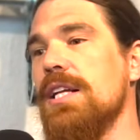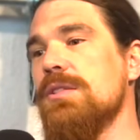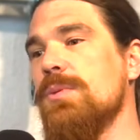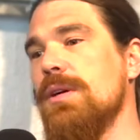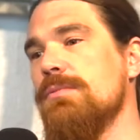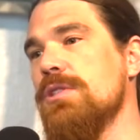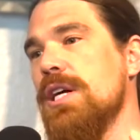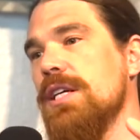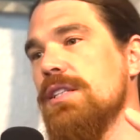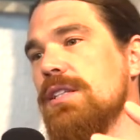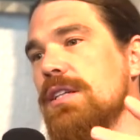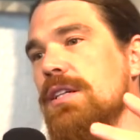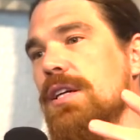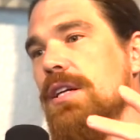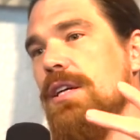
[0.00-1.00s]
what I'm trying to
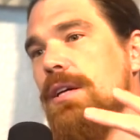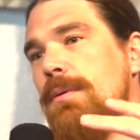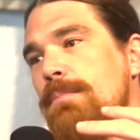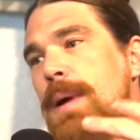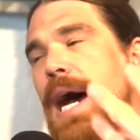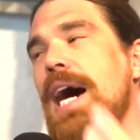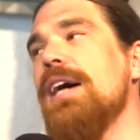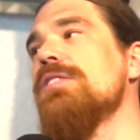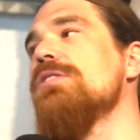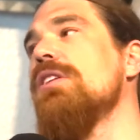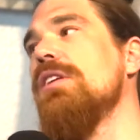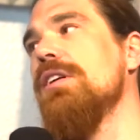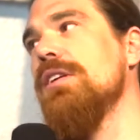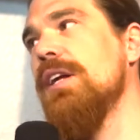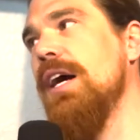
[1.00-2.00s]
pass
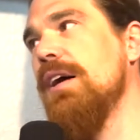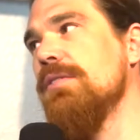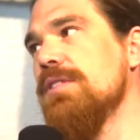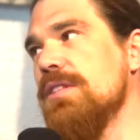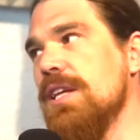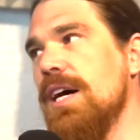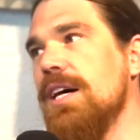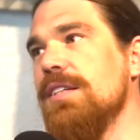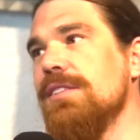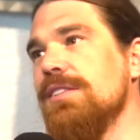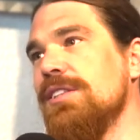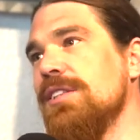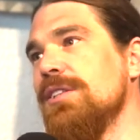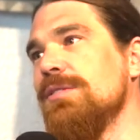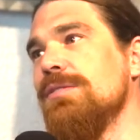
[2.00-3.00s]
on now, is that, you
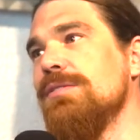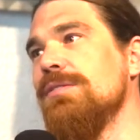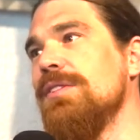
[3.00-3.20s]
know,